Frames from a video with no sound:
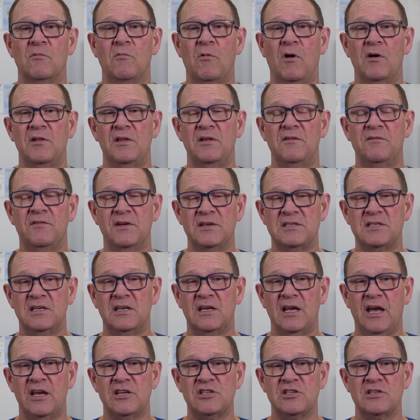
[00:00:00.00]
while the
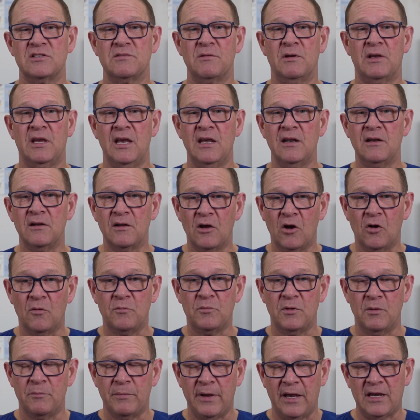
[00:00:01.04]
investigations again
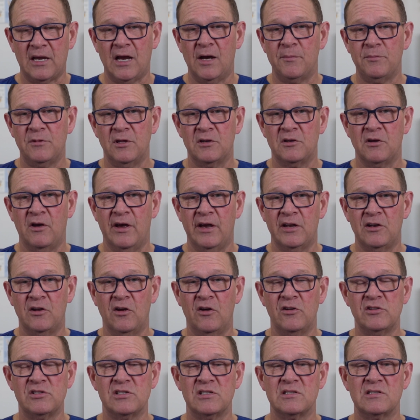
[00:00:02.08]
help you back up the
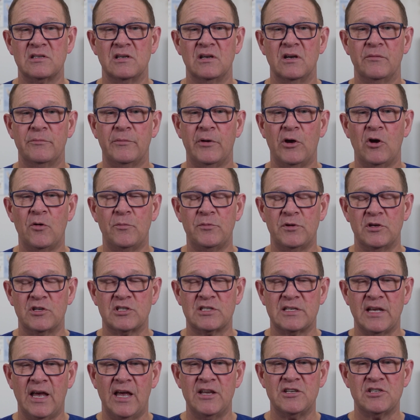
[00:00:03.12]
diagnosis, but help you
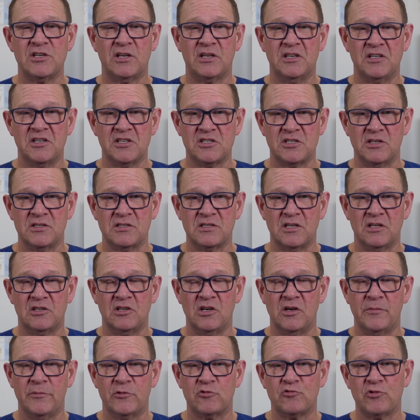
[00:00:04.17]
stage the conditions,
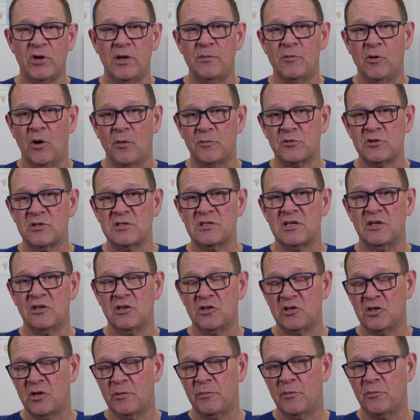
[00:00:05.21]
determine treatment options, and
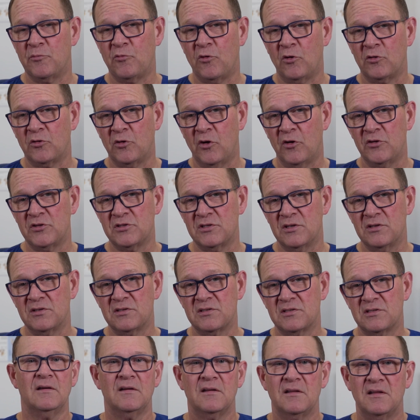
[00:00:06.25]
determine
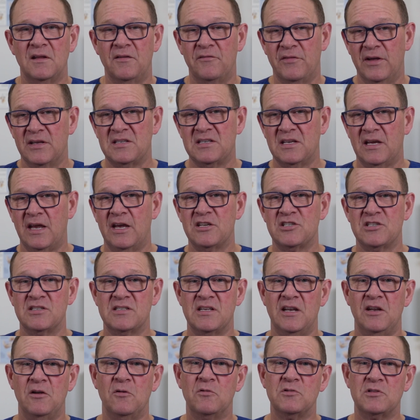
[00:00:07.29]
prognosis. Investigations
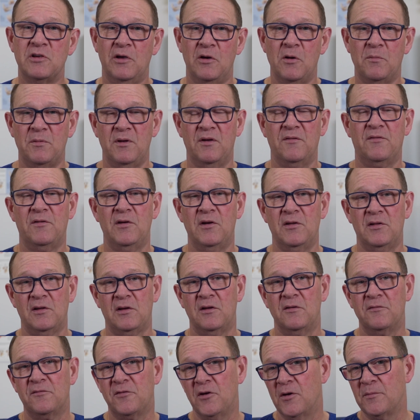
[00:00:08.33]
then also help you further
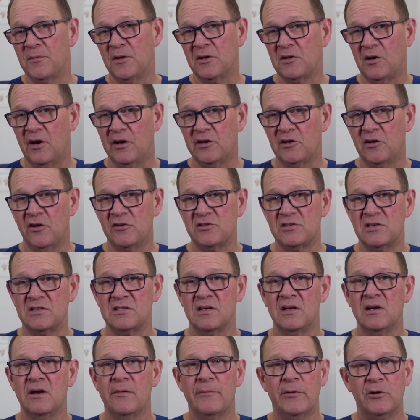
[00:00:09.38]
confirm the diagnosis,
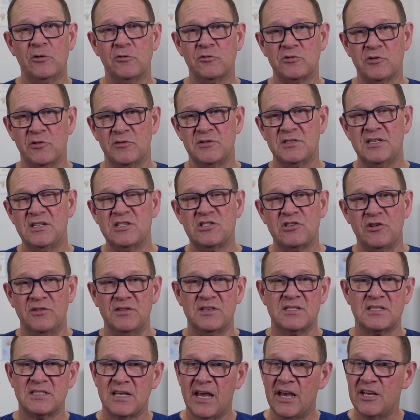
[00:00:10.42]
but also assist you in
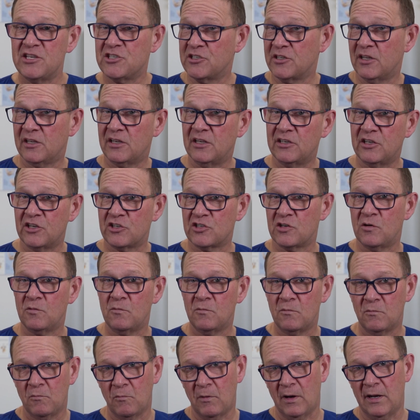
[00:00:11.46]
staging the
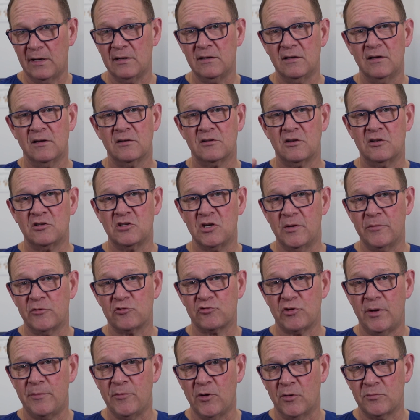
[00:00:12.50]
condition, 1, determine
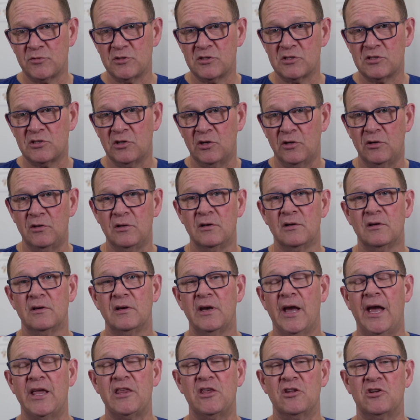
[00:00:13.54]
treatment options, 2,
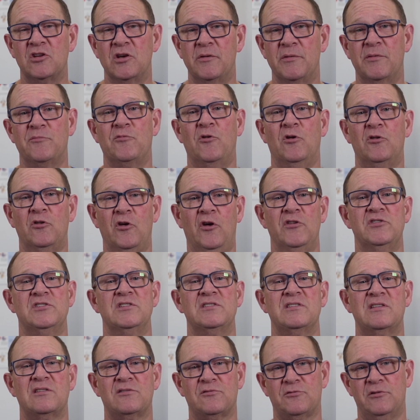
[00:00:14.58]
and determine
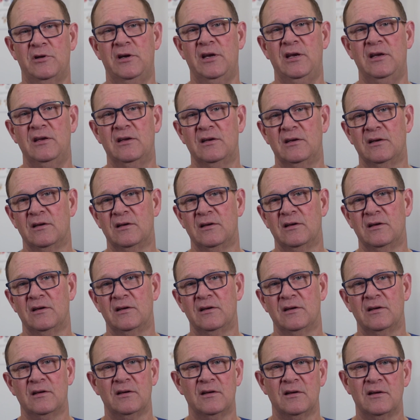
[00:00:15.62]
prognosis, 3.
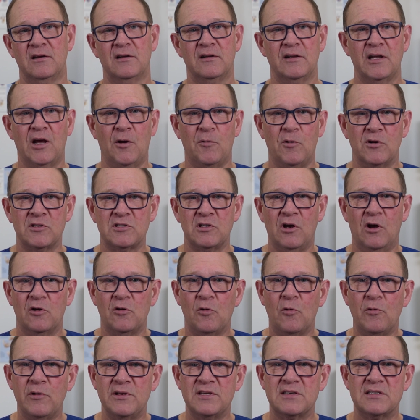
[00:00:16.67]
Now, whilst I would
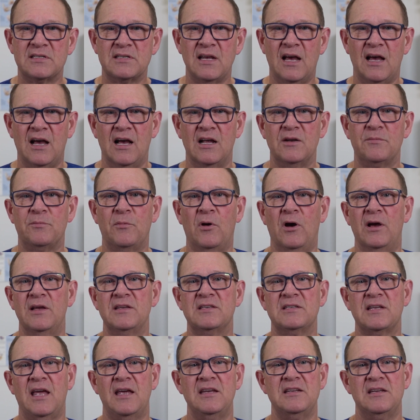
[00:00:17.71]
always start by
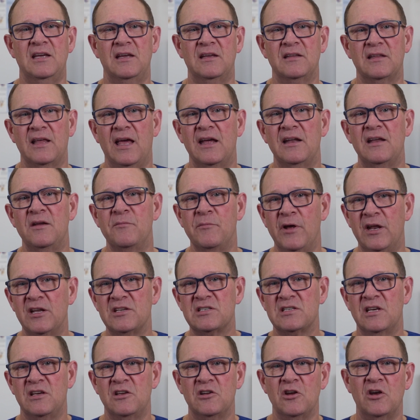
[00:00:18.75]
stating that in
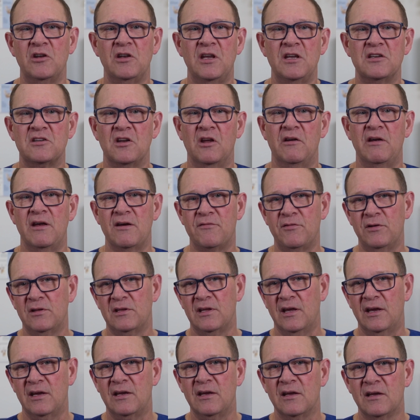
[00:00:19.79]
medicine you don't need to know
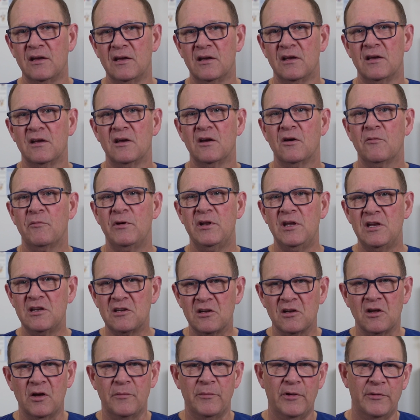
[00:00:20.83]
everything, we need
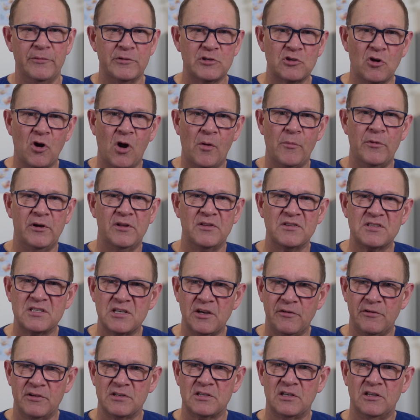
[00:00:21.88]
to know the most common and
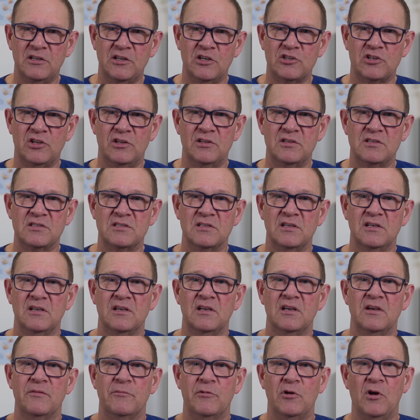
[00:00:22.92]
serious conditions.
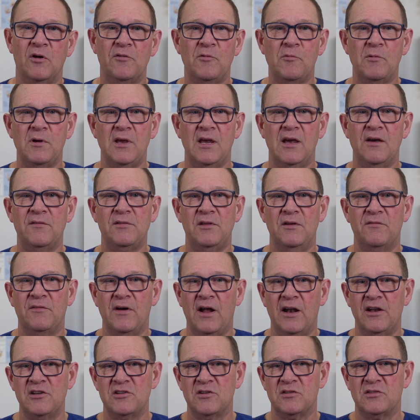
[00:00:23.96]
But often we have the
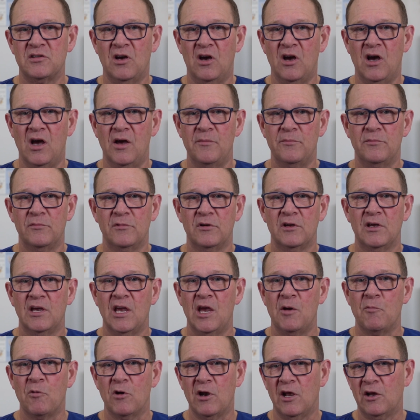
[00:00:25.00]
advantage of time
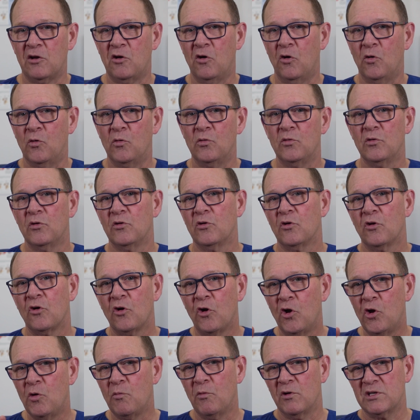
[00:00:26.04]
in what I call
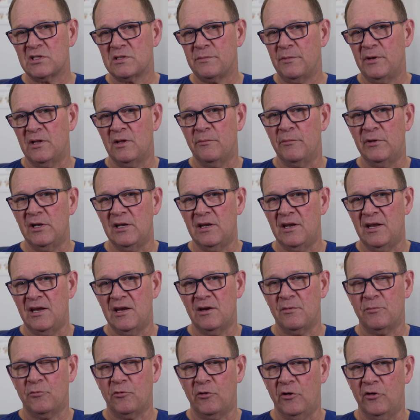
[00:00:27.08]
who wants to be the
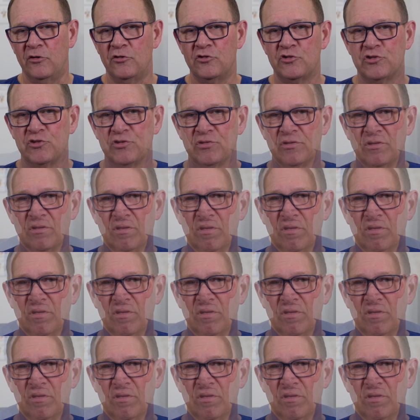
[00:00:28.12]
millionaire approach.